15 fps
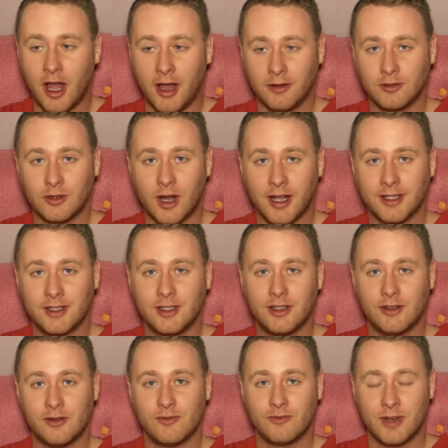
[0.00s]
tries
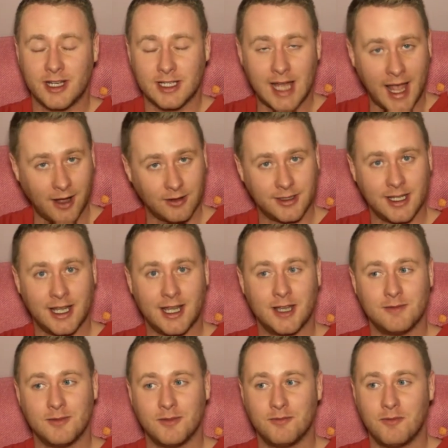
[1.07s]
to reach out to
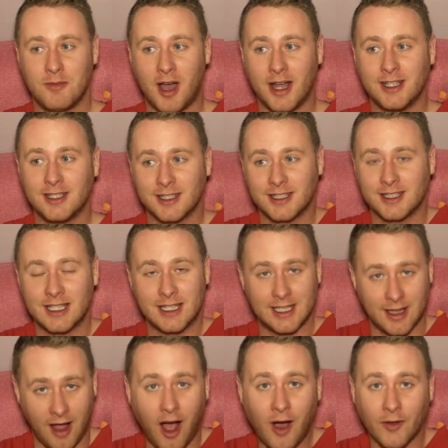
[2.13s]
him by just
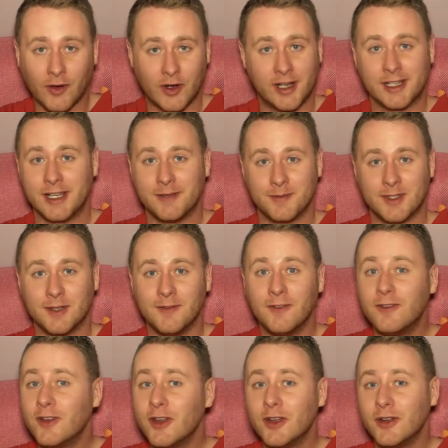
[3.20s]
offering him some
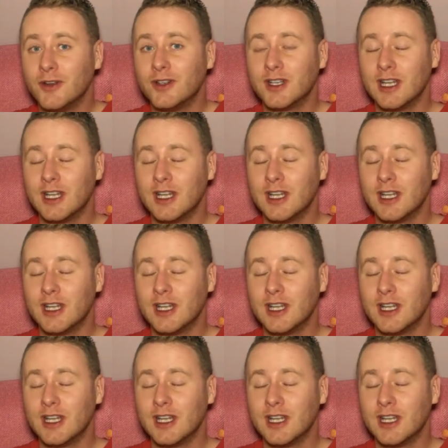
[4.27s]
food,